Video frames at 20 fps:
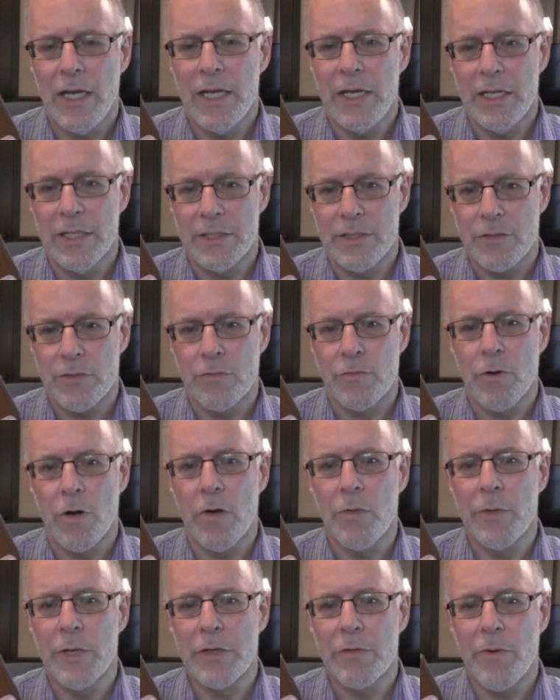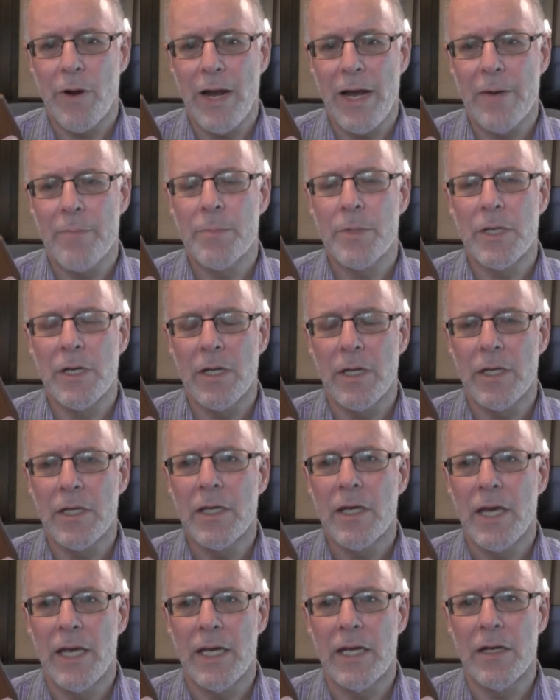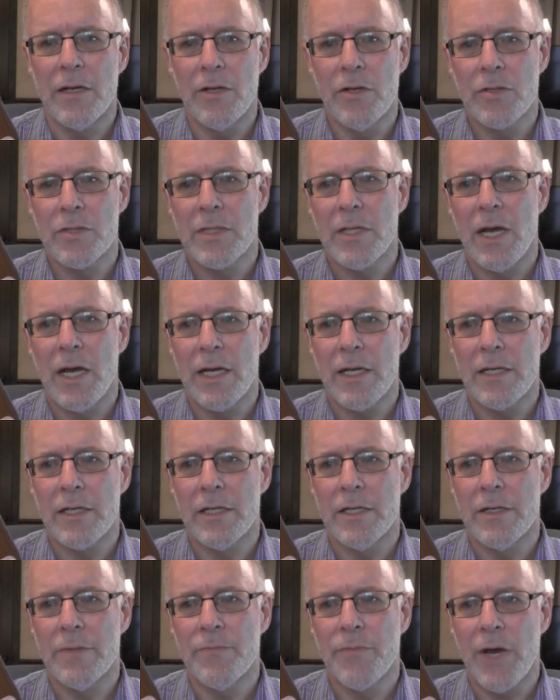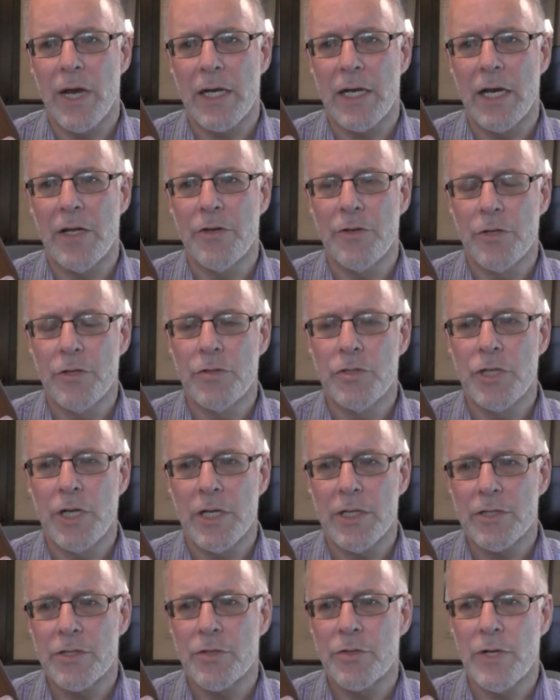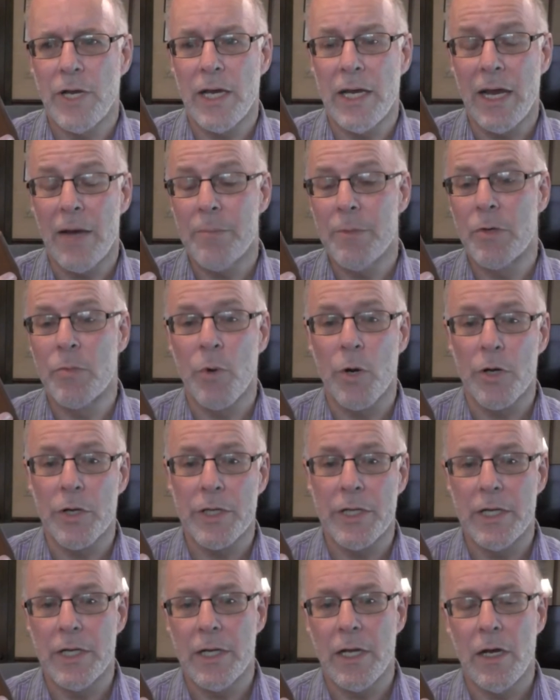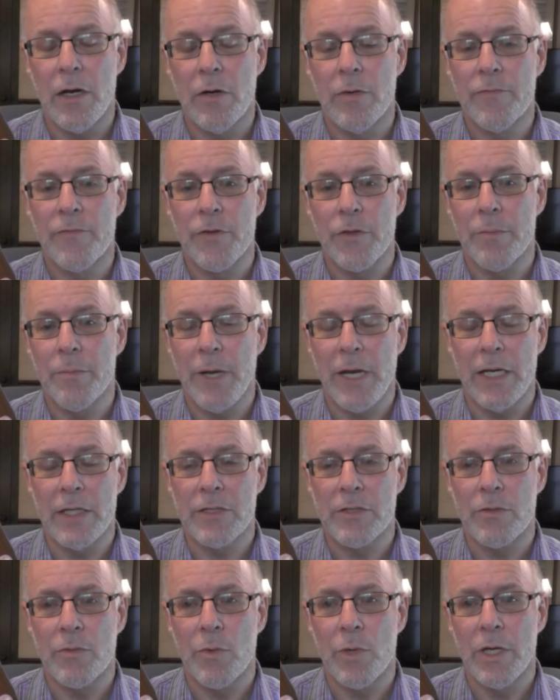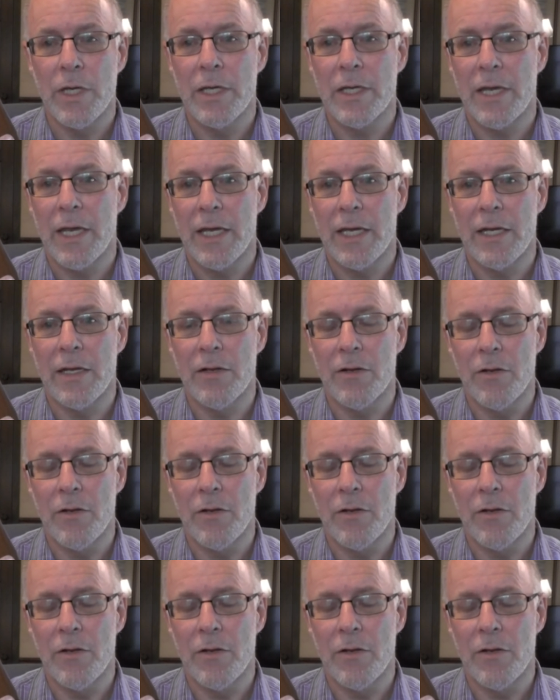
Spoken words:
It's growing rapidly, and it looks like I got news yesterday. I've been working at home for the past week, and it